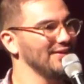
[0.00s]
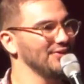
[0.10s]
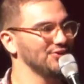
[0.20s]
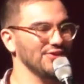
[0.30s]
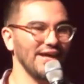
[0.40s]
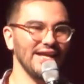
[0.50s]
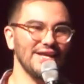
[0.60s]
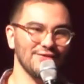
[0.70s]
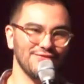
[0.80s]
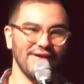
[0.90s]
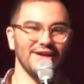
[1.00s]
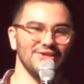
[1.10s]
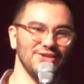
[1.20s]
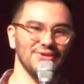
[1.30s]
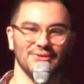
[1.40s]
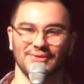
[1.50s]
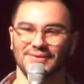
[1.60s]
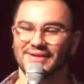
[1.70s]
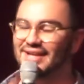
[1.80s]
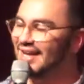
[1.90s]
So that he could find you
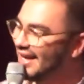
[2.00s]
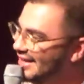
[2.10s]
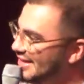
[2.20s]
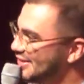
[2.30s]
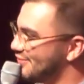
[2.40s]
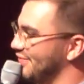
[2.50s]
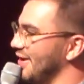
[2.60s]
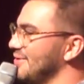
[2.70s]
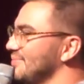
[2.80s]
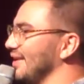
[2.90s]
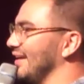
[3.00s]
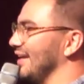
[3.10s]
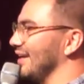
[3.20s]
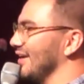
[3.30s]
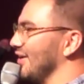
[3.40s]
and he could find me